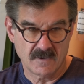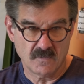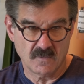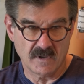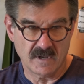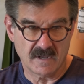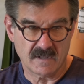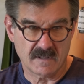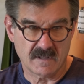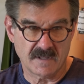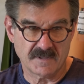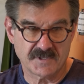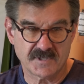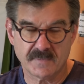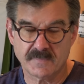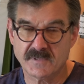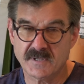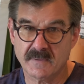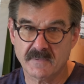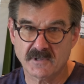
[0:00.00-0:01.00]
Well, on
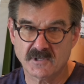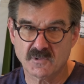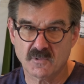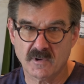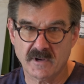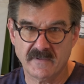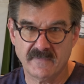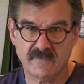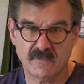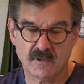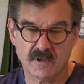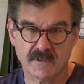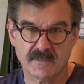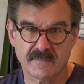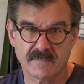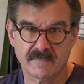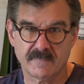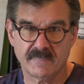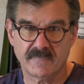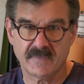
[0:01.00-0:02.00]
September
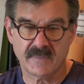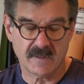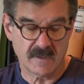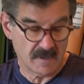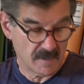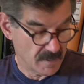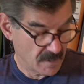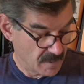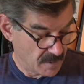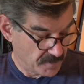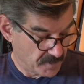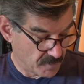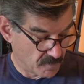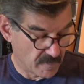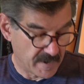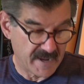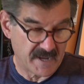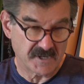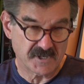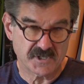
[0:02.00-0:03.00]
24th, the
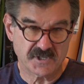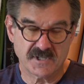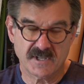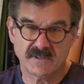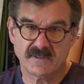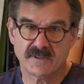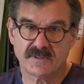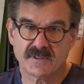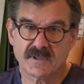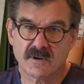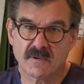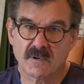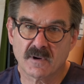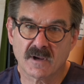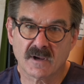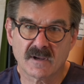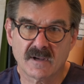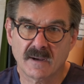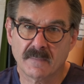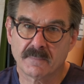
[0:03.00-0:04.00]
ranch said that there were
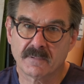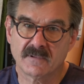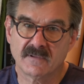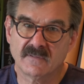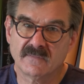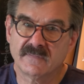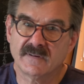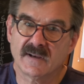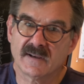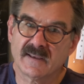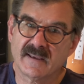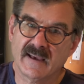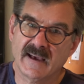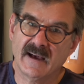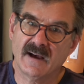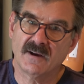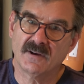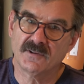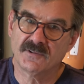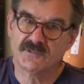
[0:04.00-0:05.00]
a couple of
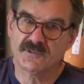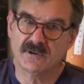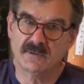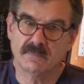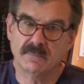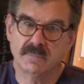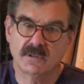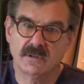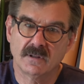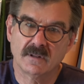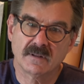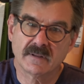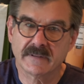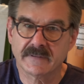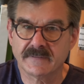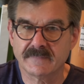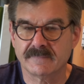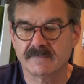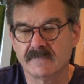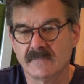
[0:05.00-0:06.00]
cows and a bull
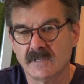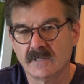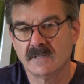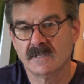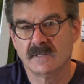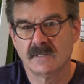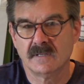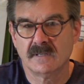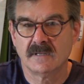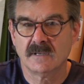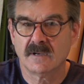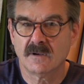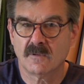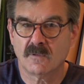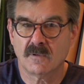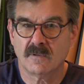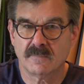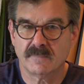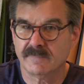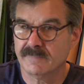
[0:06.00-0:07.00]
that
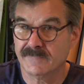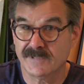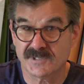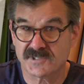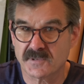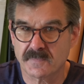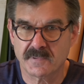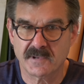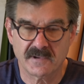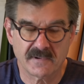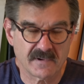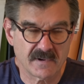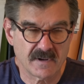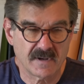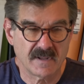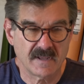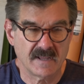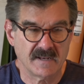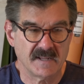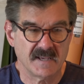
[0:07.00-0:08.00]

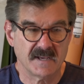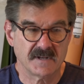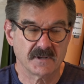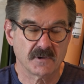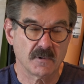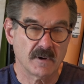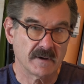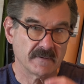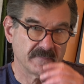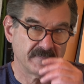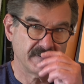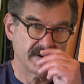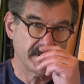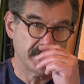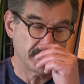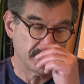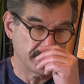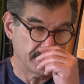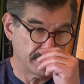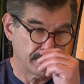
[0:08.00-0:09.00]
disappeared, and he had to go out and
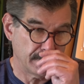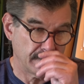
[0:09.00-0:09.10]
find them.